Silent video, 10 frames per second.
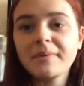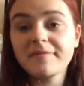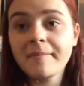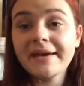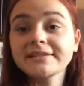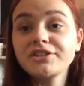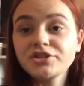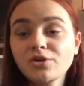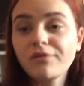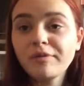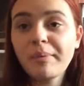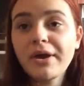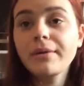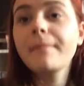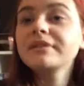bit of a mess. I just got off the
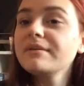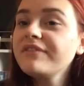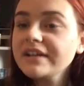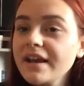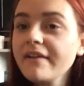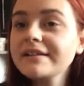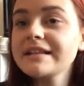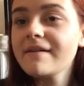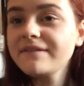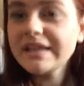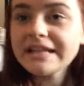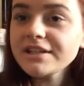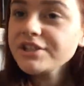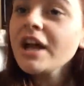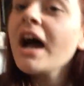boat, but the video is now
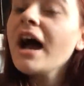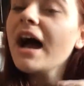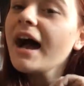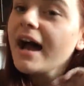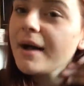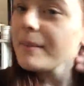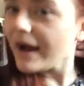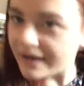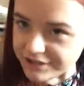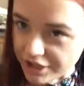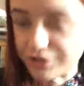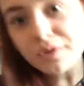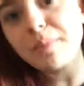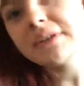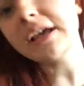finished. I showed you
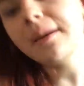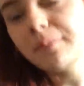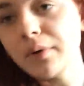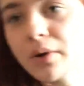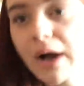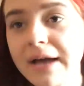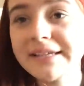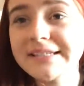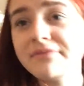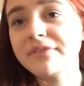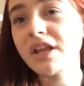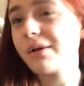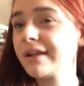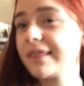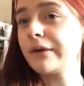all the books that I bought, and I didn't
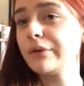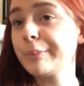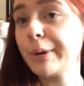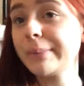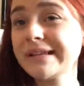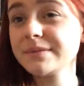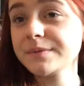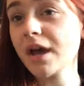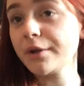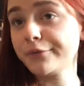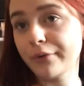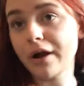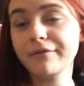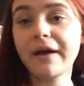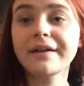video anything on the boat because it was kind of
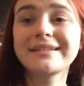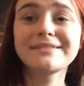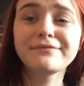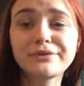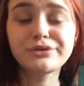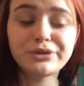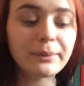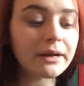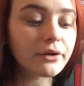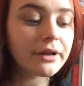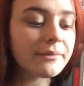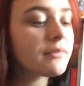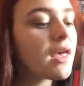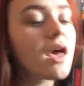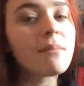rough and I didn't feel too well on it,
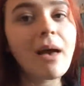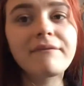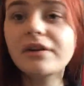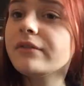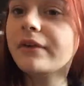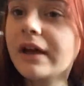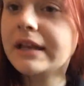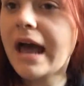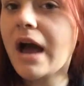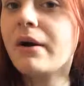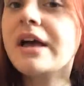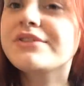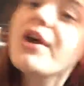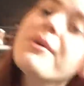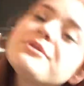but I feel fine now.
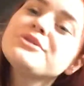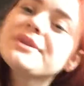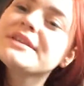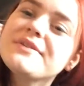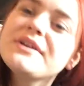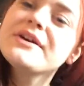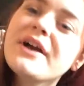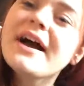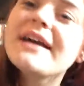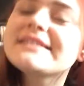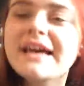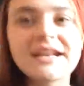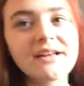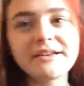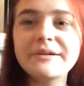So I hope you enjoyed this video, guys,
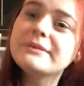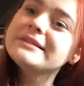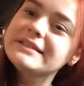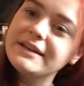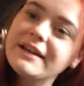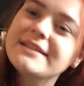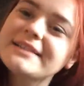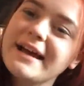and I will see you next